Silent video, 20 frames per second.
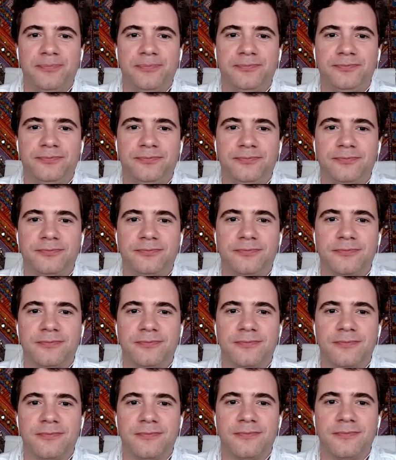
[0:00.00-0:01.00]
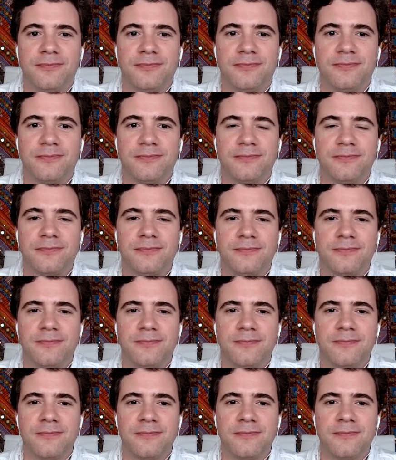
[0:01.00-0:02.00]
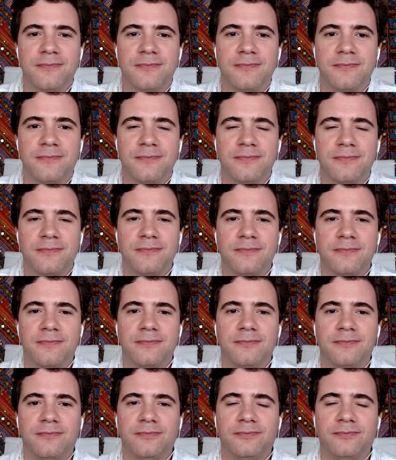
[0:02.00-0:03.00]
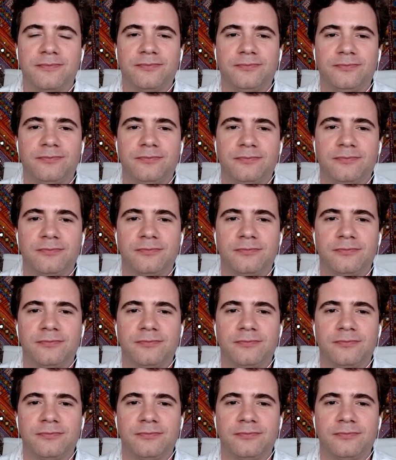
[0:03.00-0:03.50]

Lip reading: This person isn't speaking.